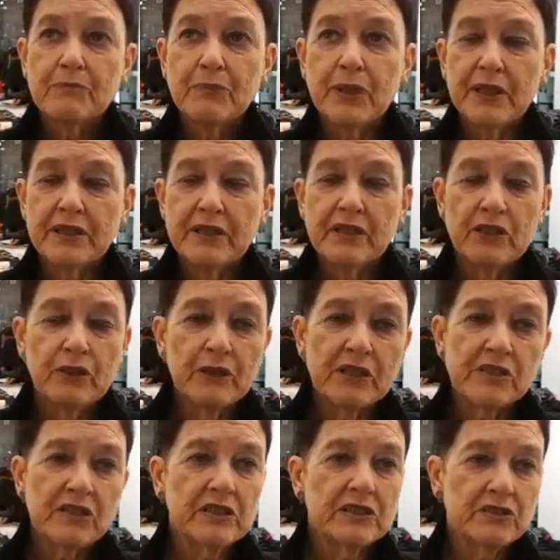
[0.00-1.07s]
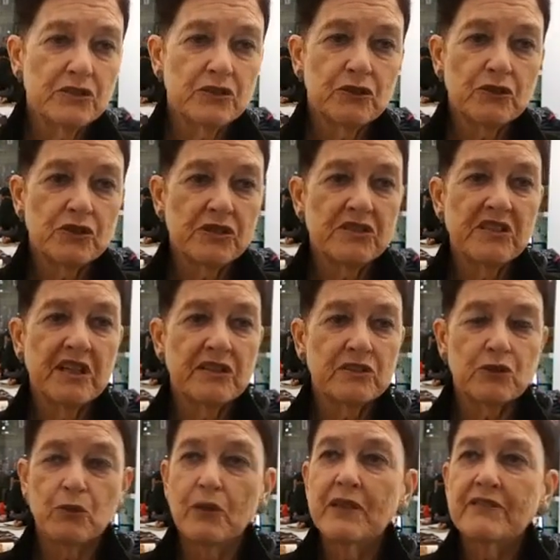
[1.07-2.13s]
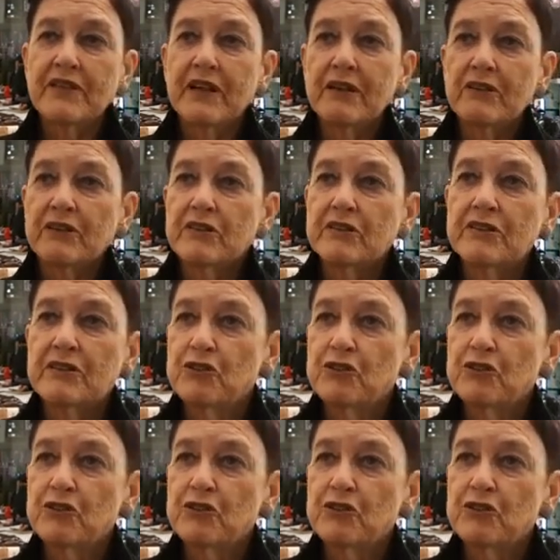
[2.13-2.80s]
But the US Constitution takes 12 hours,